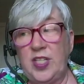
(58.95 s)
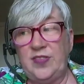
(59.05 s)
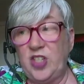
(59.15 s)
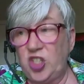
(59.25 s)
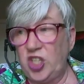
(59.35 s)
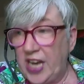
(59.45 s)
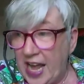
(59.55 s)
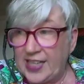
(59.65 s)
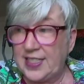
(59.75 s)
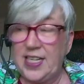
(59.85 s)
fishing
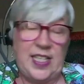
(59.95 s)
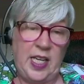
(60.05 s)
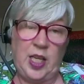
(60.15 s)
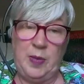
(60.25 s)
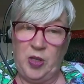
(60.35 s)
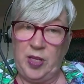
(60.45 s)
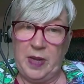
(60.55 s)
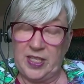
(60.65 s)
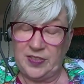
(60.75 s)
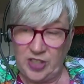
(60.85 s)
access, and community
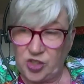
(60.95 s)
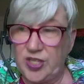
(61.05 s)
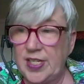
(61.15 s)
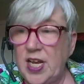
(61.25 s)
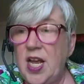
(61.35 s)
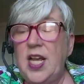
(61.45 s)
based fisheries.